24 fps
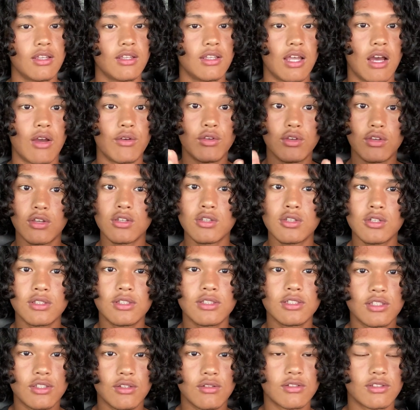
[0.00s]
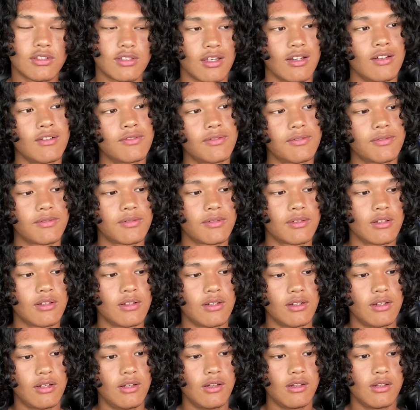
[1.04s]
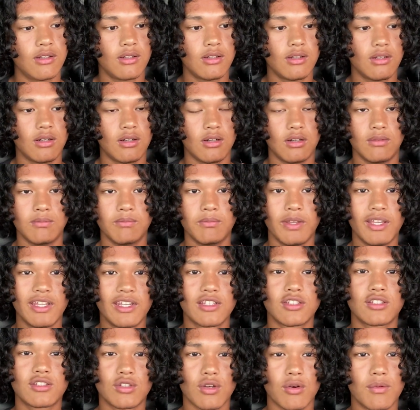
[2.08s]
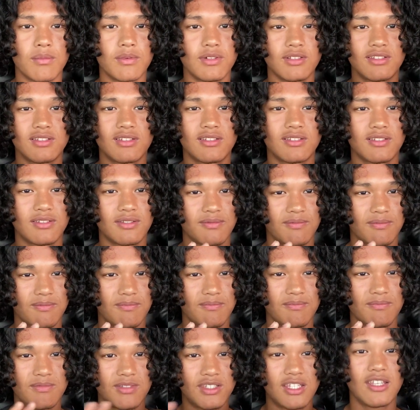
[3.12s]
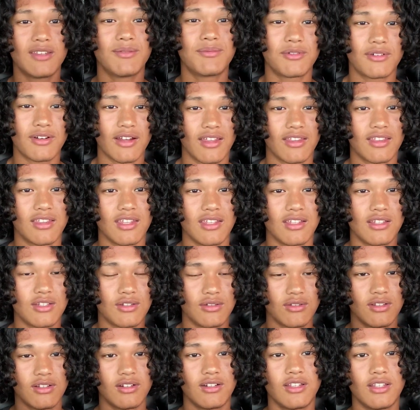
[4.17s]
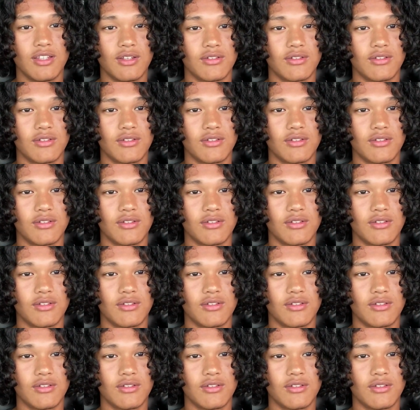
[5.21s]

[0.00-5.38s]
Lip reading: Now, you can do this yourself. It is so much cheaper, I think, to learn it